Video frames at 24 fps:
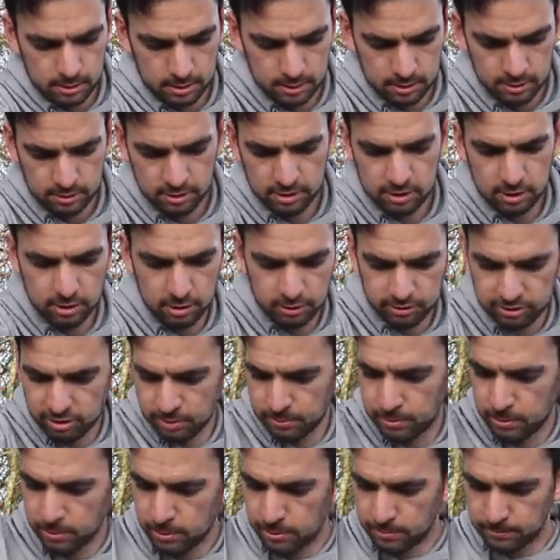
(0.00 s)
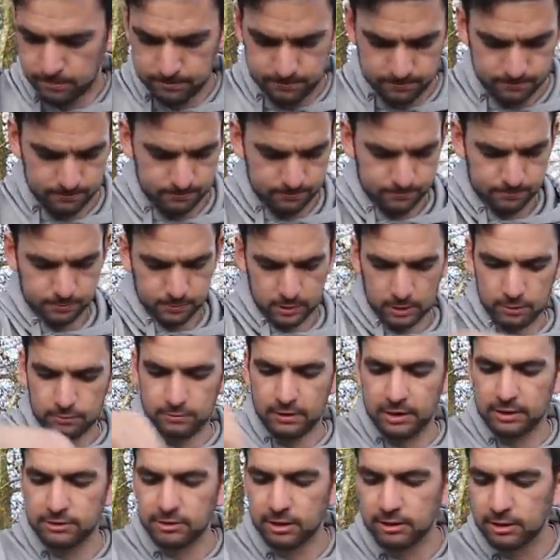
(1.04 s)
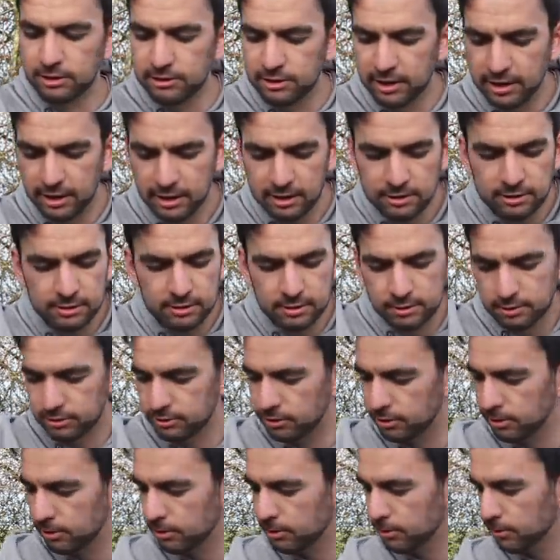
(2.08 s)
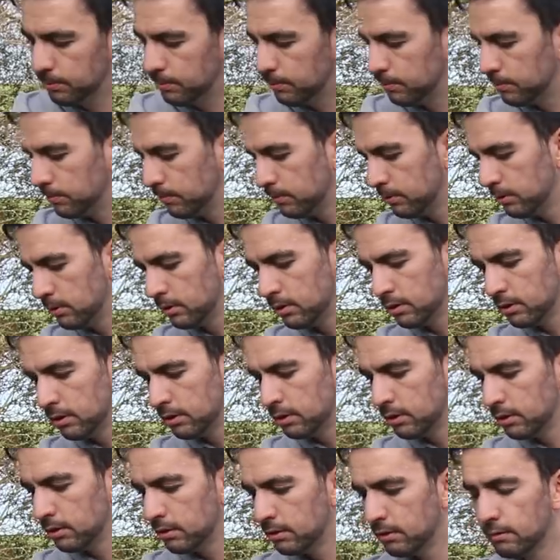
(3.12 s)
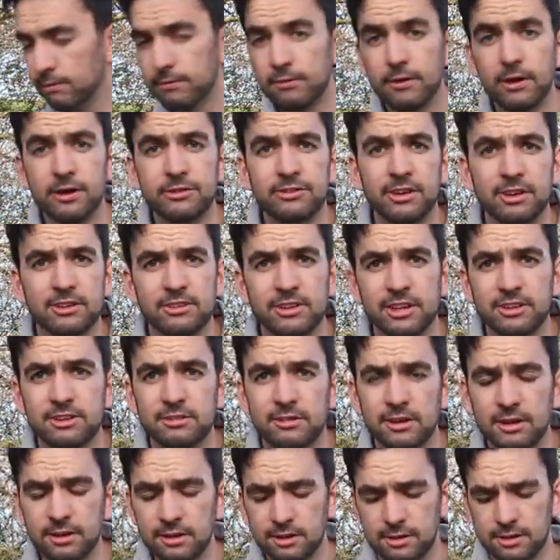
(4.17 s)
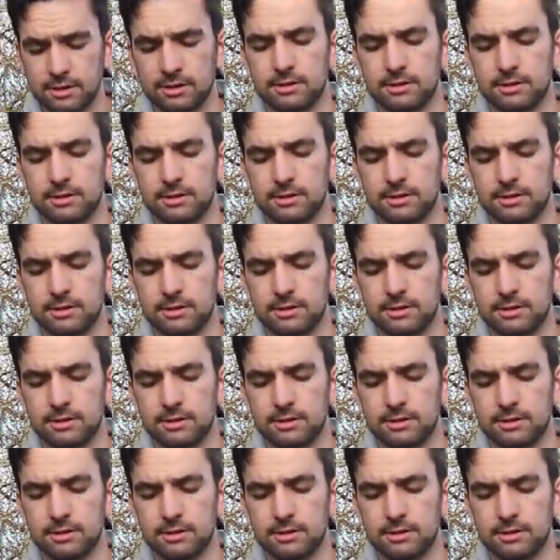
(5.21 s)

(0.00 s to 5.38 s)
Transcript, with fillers: and you can also put things on the side so first accessory